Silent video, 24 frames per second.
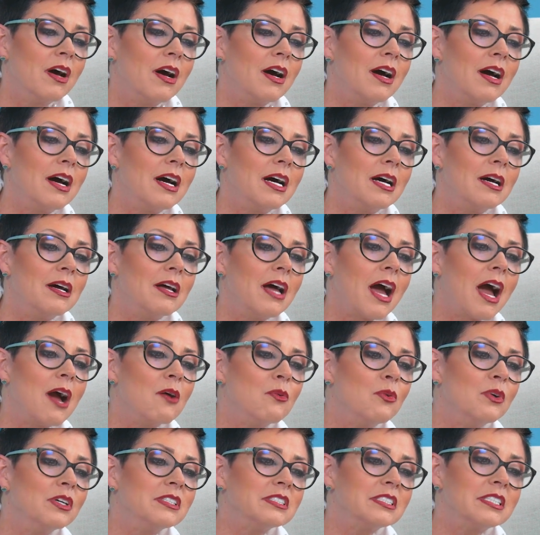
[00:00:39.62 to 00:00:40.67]

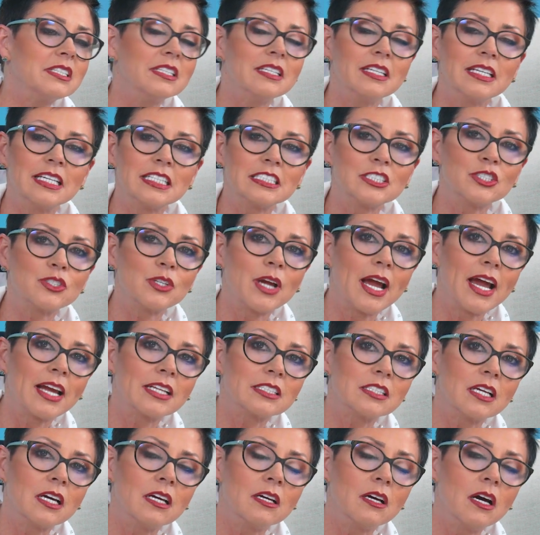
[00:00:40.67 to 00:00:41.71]
I want to
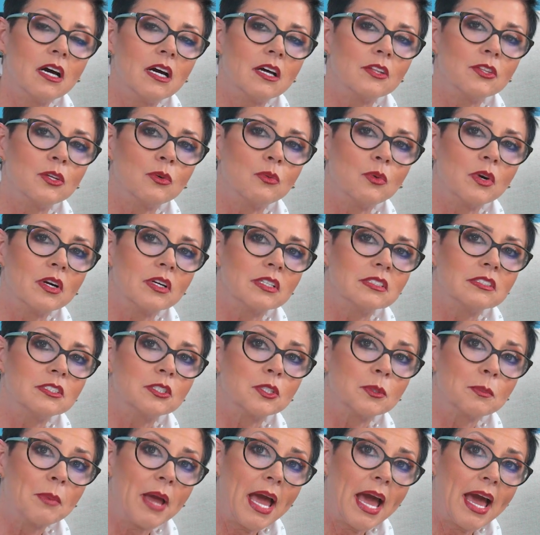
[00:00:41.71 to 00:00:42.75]
extract the word
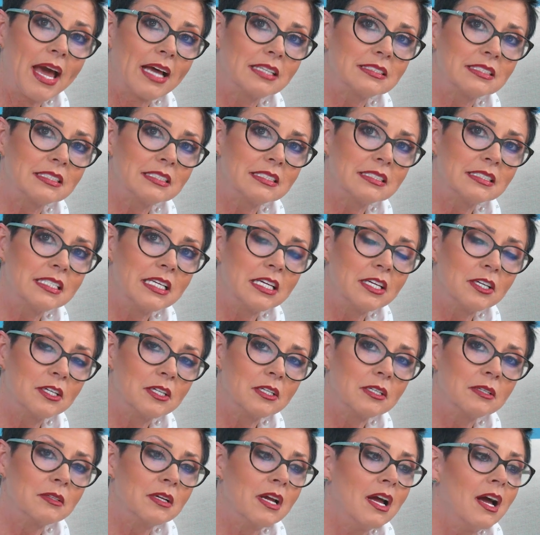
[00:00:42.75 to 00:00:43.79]
surpasses
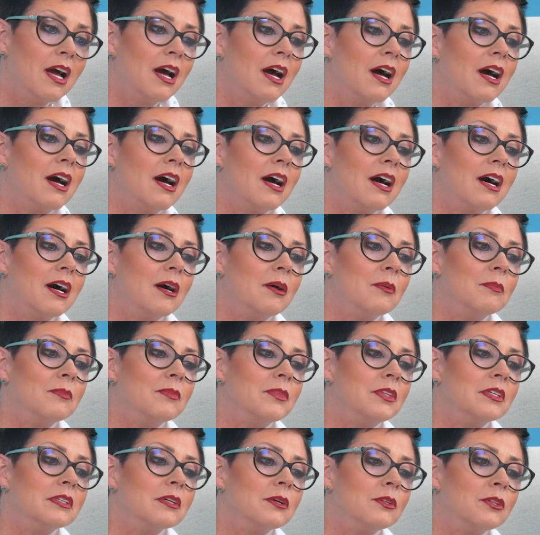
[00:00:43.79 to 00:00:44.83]
here.
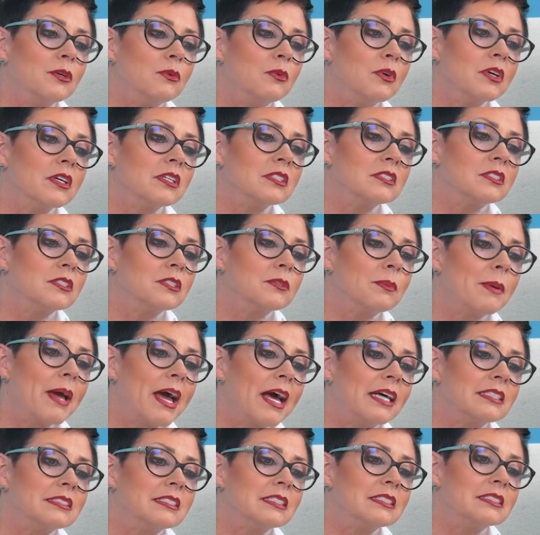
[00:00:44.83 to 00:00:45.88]
The word
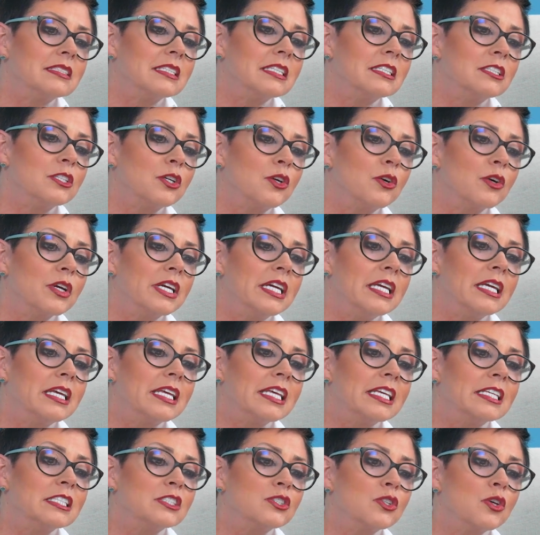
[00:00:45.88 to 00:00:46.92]
surpasses in the
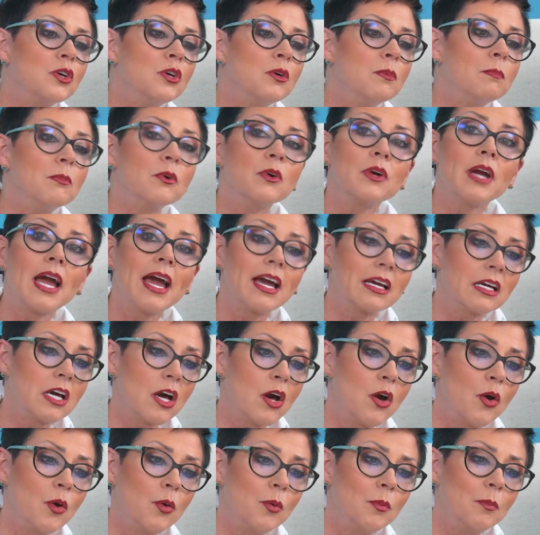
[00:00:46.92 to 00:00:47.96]
Greek is
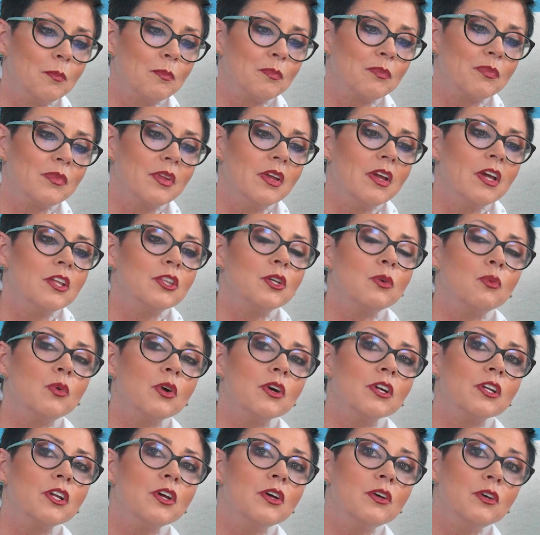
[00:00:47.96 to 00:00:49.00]
hupereko. The
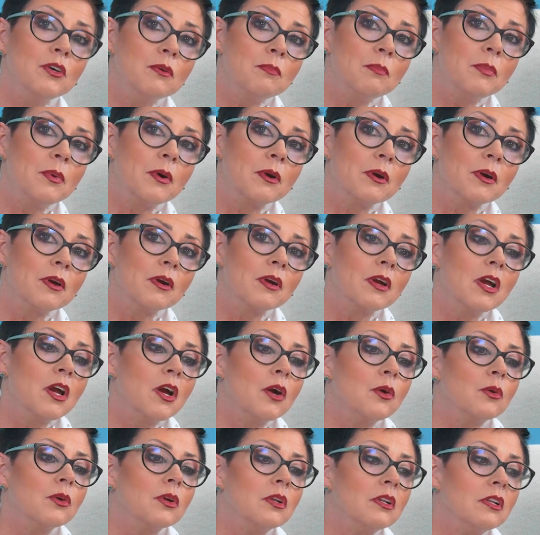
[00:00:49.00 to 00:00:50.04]
word huper
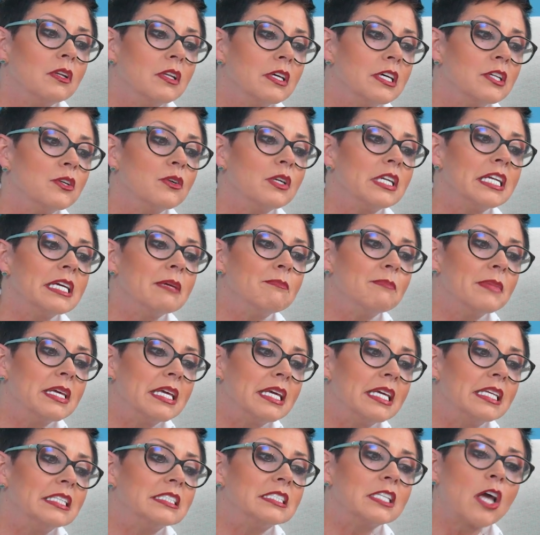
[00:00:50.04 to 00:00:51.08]
literally
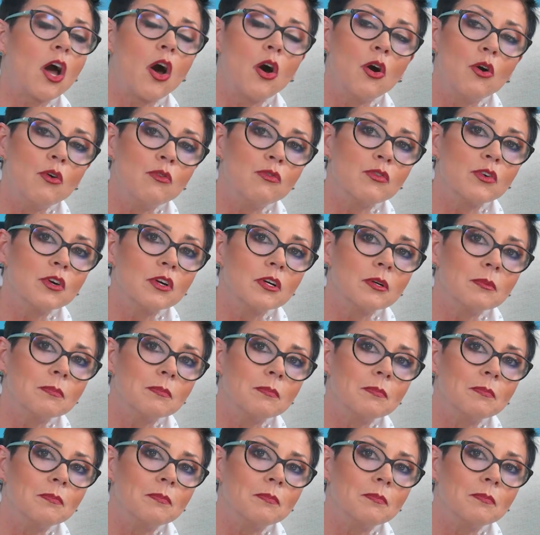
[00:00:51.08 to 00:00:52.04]
means over,